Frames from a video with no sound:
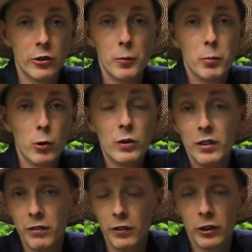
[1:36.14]
to the bolt
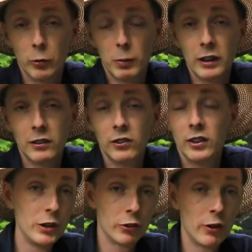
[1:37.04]
in the first place.
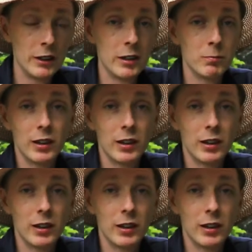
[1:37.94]
We tried it,